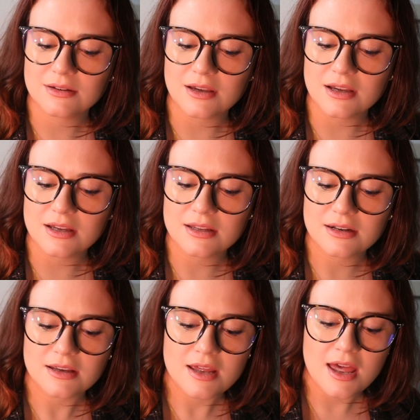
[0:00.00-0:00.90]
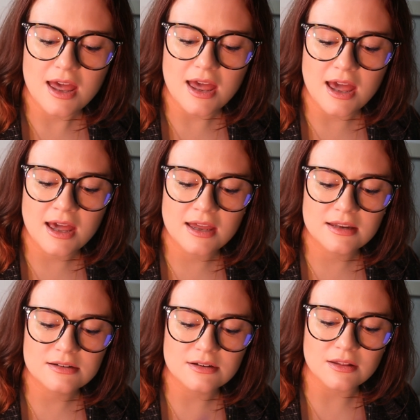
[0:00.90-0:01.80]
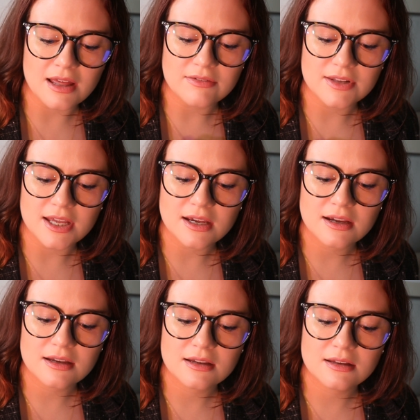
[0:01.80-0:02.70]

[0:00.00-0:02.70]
Good. And your left leg.